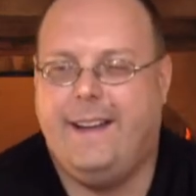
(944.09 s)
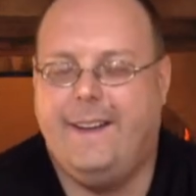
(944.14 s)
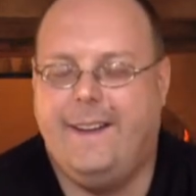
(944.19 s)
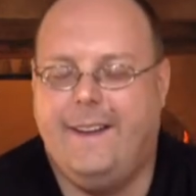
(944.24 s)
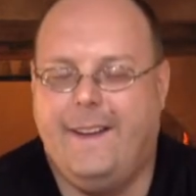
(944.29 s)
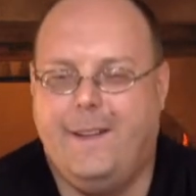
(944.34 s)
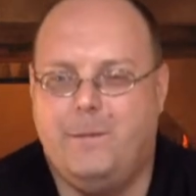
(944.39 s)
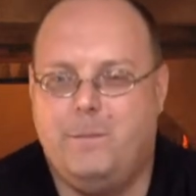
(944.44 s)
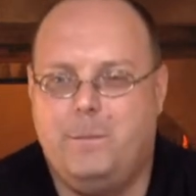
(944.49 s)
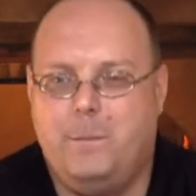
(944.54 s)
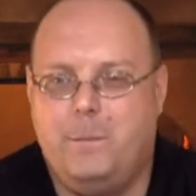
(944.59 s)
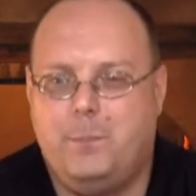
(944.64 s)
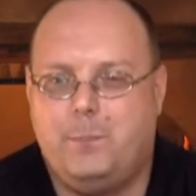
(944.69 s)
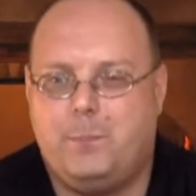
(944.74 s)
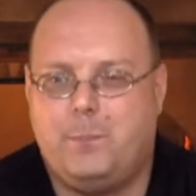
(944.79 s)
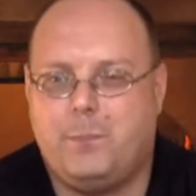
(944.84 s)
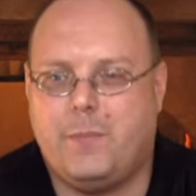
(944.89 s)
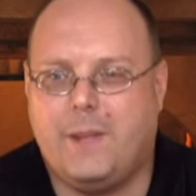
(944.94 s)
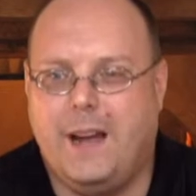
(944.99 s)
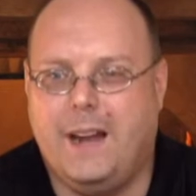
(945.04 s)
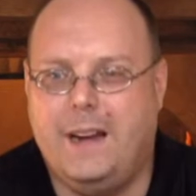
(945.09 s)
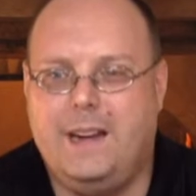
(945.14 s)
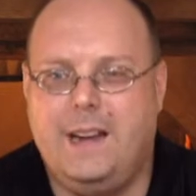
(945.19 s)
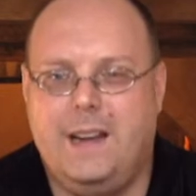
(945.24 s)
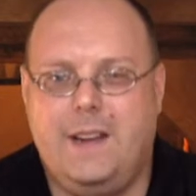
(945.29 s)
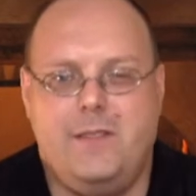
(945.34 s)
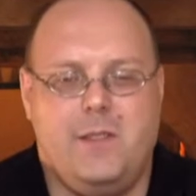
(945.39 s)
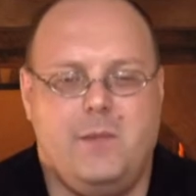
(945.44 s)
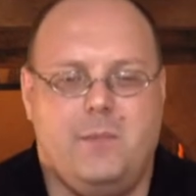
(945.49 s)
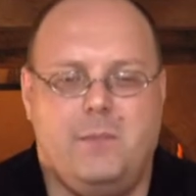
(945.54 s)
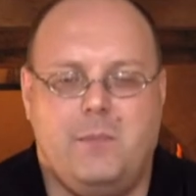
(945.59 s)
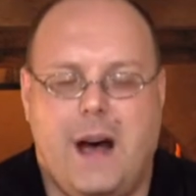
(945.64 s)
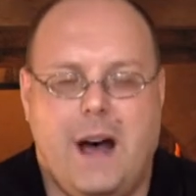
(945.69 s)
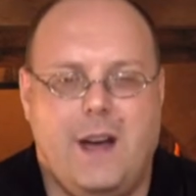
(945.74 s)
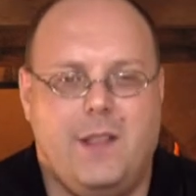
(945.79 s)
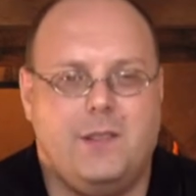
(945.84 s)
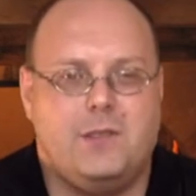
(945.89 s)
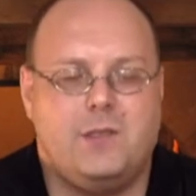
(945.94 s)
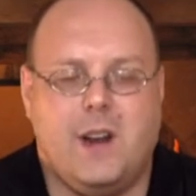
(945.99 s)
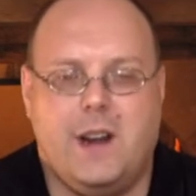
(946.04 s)
um, I didn't even
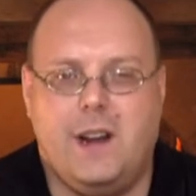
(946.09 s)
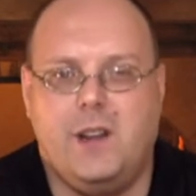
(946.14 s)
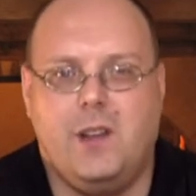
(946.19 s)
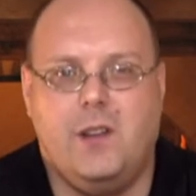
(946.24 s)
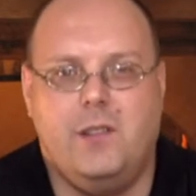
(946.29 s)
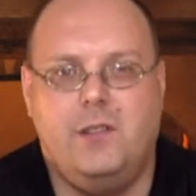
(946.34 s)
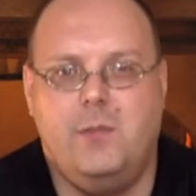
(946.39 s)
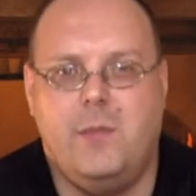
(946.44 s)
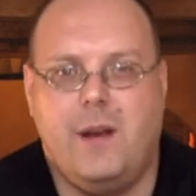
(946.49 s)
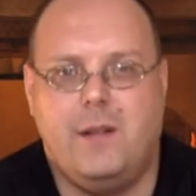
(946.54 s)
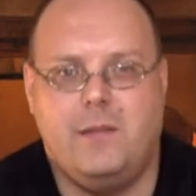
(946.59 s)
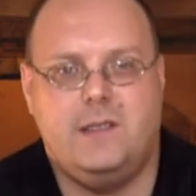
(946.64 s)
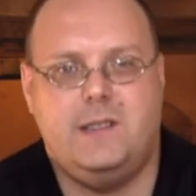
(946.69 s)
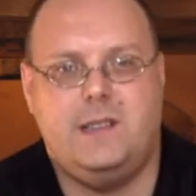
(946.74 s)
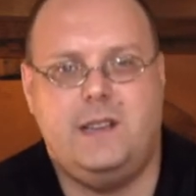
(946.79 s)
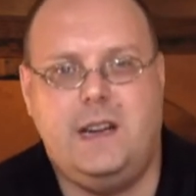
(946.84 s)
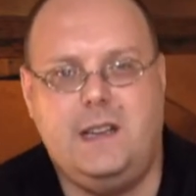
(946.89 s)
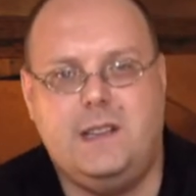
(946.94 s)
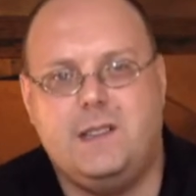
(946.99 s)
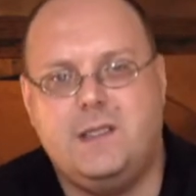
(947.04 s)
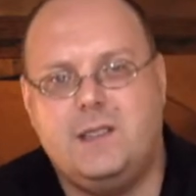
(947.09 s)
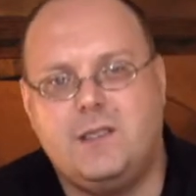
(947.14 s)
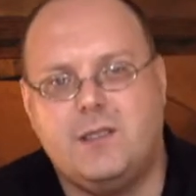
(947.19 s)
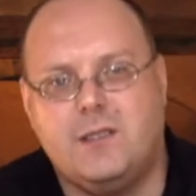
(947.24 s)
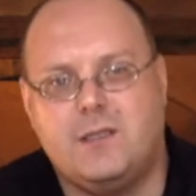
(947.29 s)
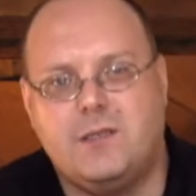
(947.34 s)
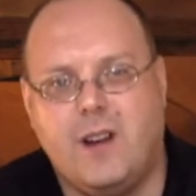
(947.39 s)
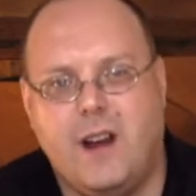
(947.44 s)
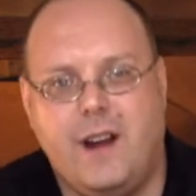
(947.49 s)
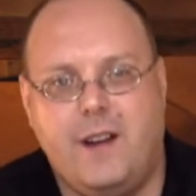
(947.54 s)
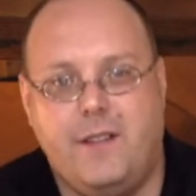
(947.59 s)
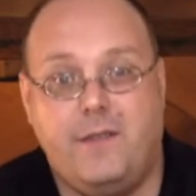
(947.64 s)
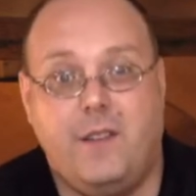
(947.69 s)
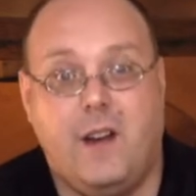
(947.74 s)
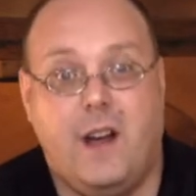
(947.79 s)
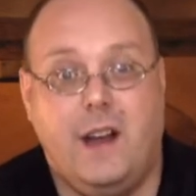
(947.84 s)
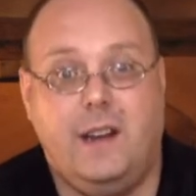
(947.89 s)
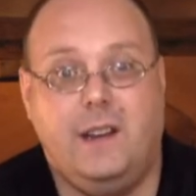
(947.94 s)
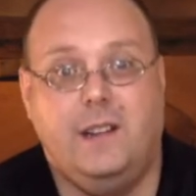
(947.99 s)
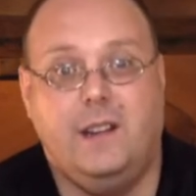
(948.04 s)
bother trying to go through my receipts to try to
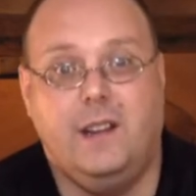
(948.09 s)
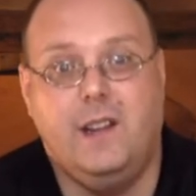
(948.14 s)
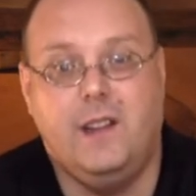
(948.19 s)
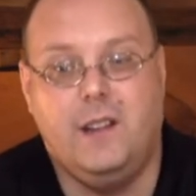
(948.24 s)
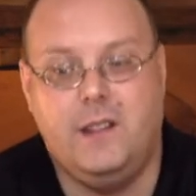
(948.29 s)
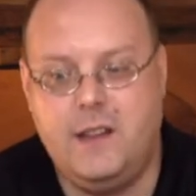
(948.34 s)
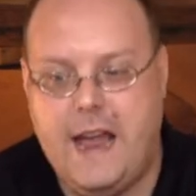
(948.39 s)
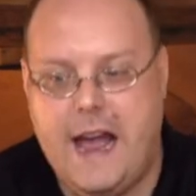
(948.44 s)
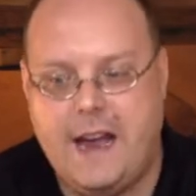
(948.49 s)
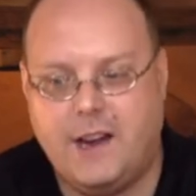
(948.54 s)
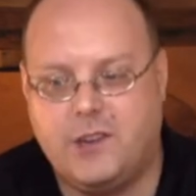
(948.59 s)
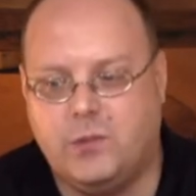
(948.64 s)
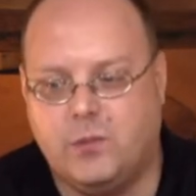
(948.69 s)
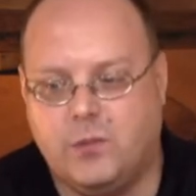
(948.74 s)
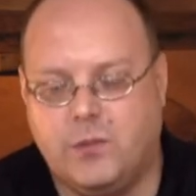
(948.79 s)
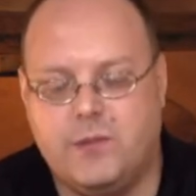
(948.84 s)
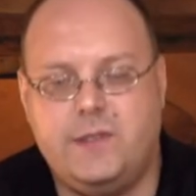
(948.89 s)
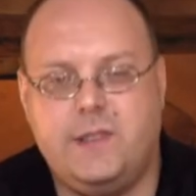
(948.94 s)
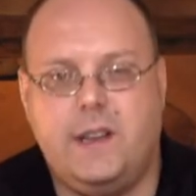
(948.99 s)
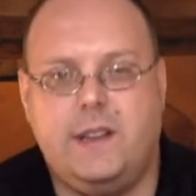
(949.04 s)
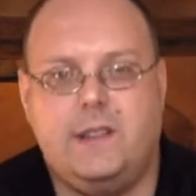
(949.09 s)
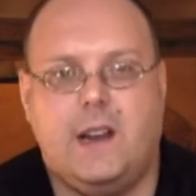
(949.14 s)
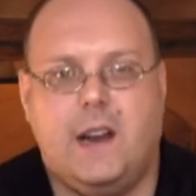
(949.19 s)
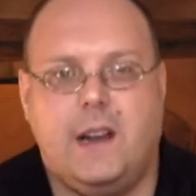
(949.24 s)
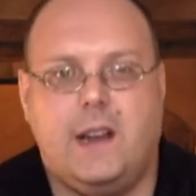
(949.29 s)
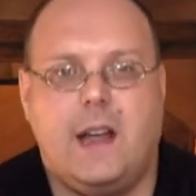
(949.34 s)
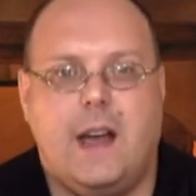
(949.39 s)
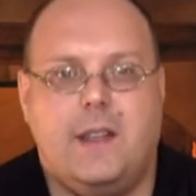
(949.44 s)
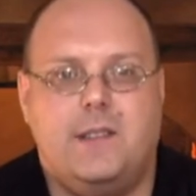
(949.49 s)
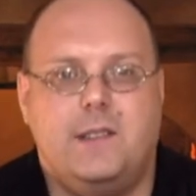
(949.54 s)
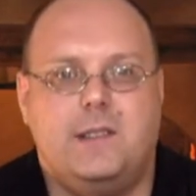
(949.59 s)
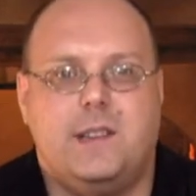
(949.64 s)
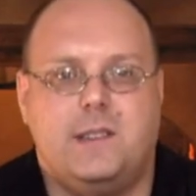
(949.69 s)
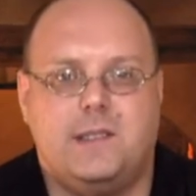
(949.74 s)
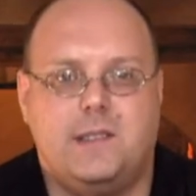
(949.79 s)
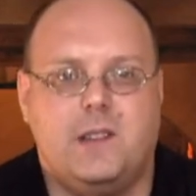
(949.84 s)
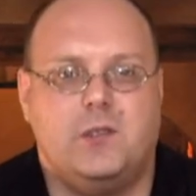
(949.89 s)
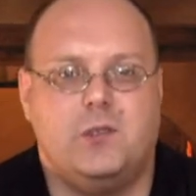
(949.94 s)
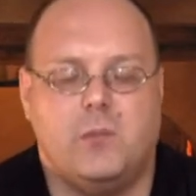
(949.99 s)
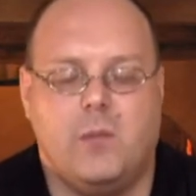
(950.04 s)
find the actual receipt that I got this at
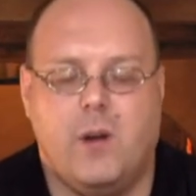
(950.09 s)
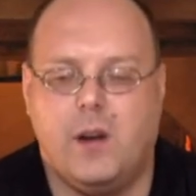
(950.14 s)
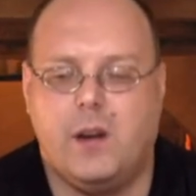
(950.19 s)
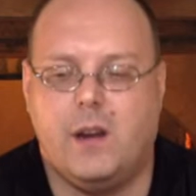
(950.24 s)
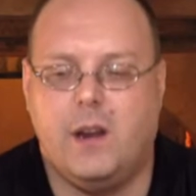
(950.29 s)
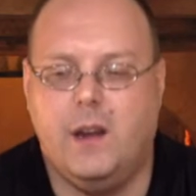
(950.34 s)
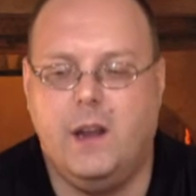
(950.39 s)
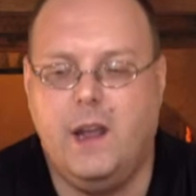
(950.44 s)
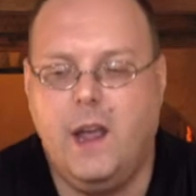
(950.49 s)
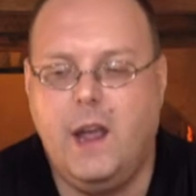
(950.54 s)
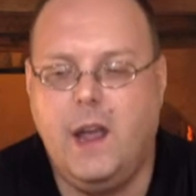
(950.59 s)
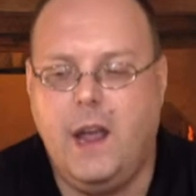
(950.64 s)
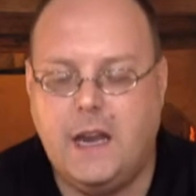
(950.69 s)
Central Market.